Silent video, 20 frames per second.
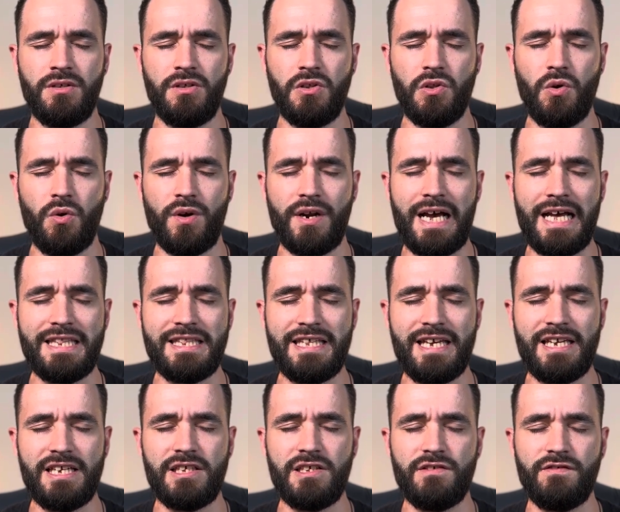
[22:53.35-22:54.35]
Lord, I
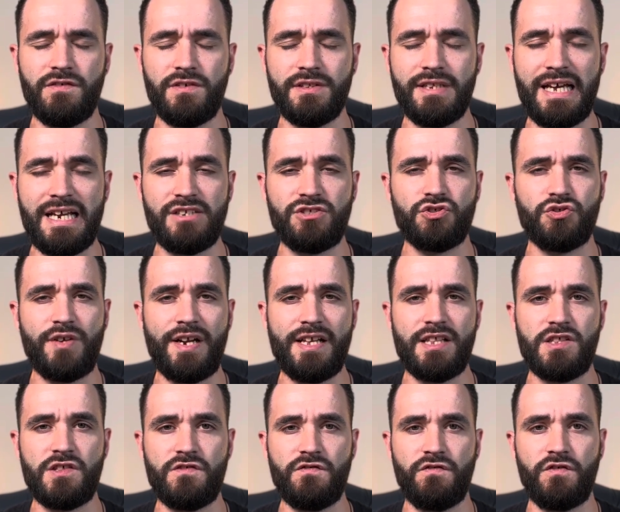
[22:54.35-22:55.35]
thank you for that
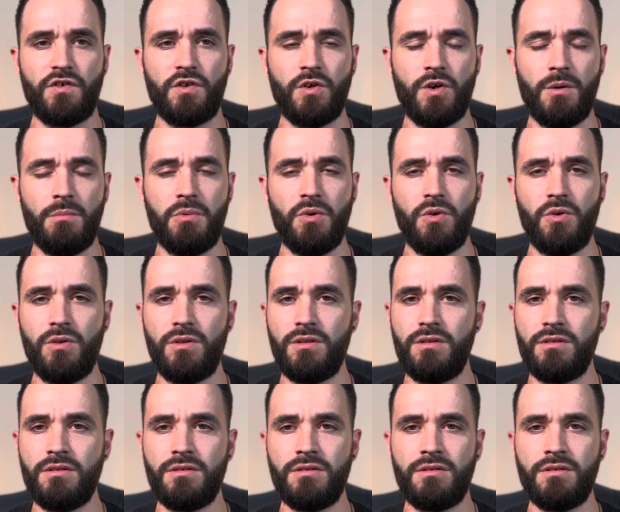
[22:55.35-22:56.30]
transferable